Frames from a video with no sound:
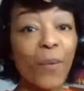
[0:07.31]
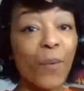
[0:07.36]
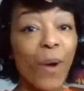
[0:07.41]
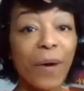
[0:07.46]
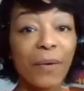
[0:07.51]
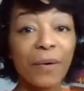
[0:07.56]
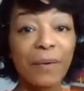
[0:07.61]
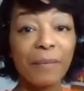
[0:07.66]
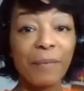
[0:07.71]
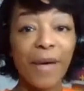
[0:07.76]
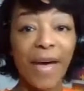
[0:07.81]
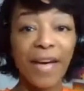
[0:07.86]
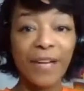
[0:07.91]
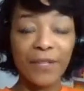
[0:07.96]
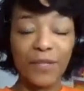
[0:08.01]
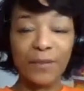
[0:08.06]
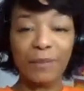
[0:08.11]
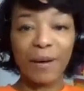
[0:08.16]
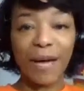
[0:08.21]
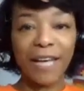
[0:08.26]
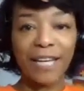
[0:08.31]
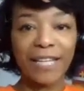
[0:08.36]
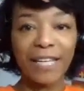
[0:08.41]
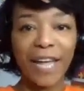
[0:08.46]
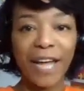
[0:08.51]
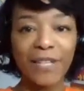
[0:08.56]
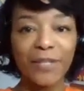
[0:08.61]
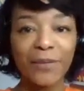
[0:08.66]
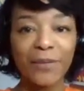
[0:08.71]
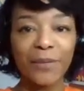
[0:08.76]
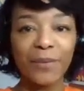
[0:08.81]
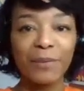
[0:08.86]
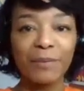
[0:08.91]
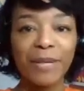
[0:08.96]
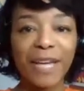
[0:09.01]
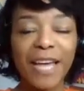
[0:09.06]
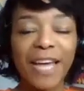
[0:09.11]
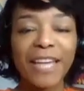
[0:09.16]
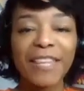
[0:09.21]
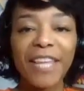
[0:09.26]
Welcome back to my classroom.
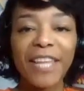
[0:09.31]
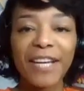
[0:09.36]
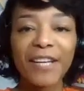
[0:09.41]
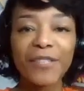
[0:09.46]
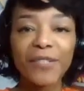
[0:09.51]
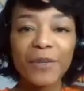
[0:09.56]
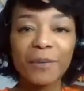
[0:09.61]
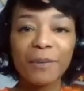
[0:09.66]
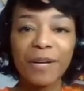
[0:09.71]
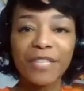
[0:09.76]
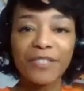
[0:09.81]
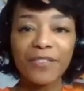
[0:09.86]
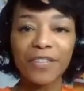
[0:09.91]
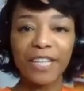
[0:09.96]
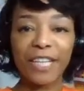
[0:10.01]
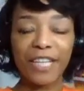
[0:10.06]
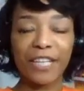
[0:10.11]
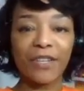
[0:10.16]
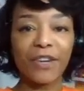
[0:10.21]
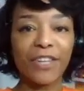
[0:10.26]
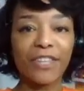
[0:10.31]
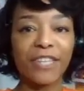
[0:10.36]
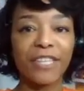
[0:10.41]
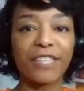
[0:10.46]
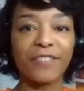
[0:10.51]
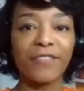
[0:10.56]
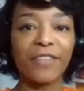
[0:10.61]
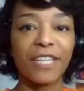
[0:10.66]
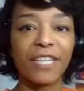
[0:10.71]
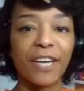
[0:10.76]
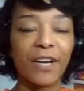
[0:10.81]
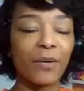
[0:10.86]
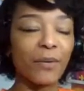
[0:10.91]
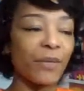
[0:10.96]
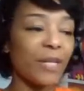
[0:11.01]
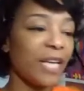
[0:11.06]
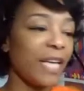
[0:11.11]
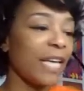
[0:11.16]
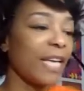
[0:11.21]
Thank you so much for clicking on this video.